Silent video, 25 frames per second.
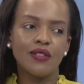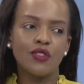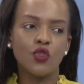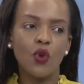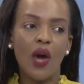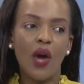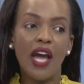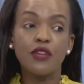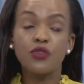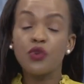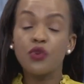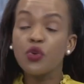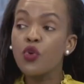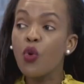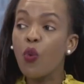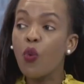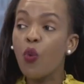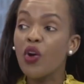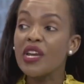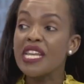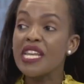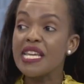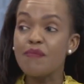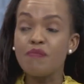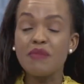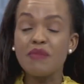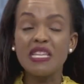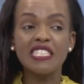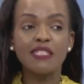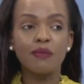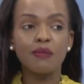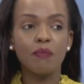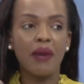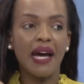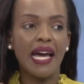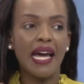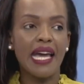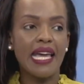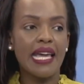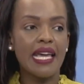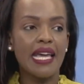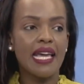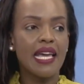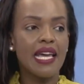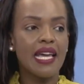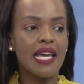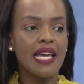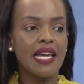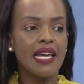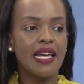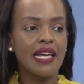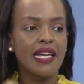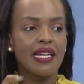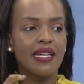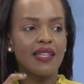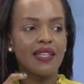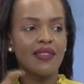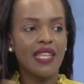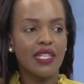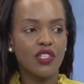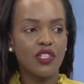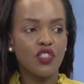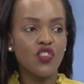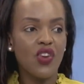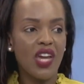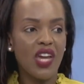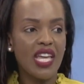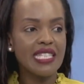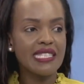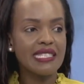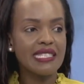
So I don't know what he means by the trends,